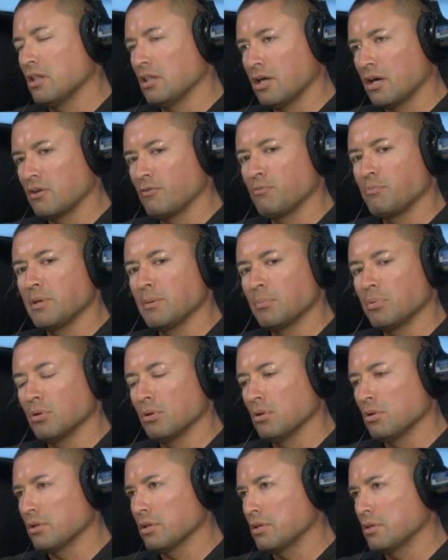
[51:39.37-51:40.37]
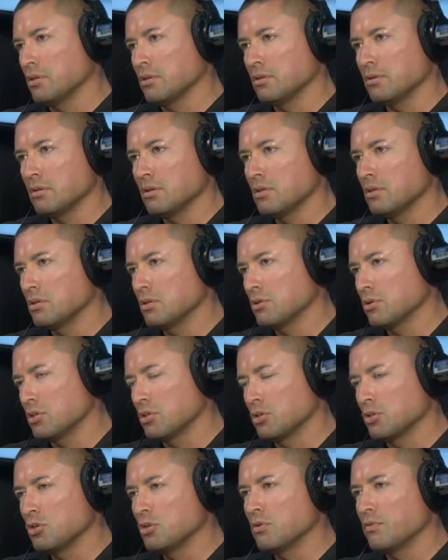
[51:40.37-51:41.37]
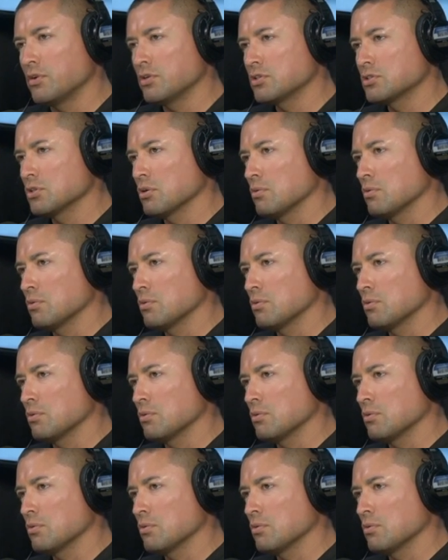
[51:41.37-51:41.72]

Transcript: a lot of people in, in you know in the universe.